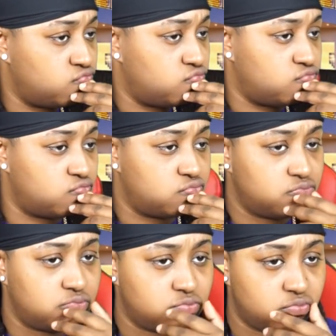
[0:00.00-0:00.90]

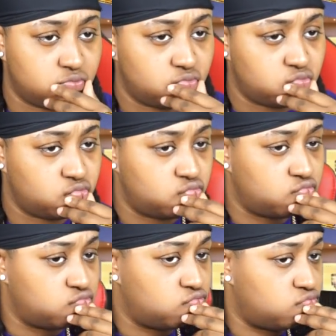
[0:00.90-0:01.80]

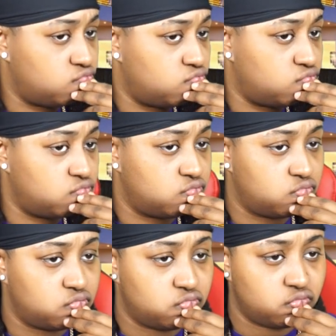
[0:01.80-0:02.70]

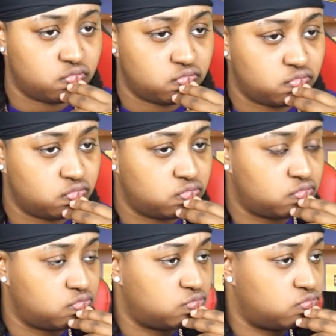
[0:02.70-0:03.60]

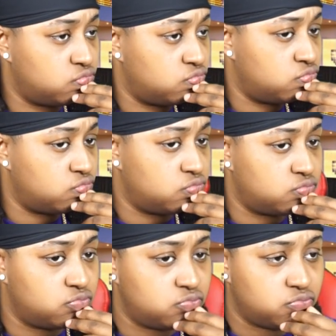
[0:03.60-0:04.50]

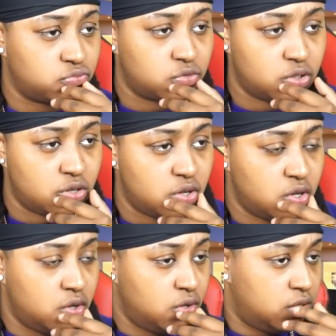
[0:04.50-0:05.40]

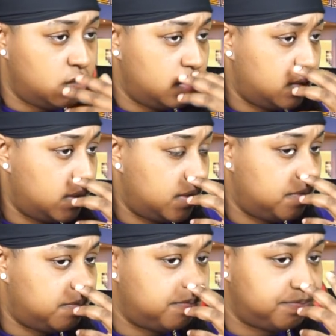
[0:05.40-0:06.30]

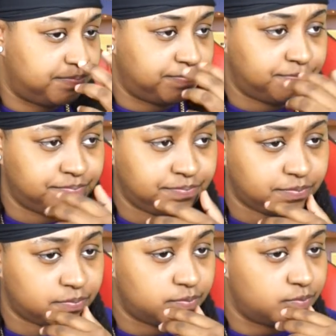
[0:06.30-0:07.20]

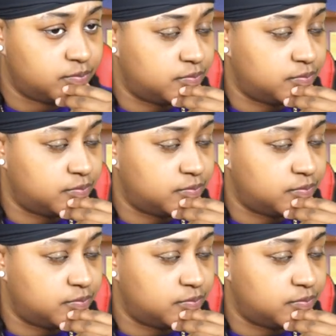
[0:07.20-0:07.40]
The person shown says nothing.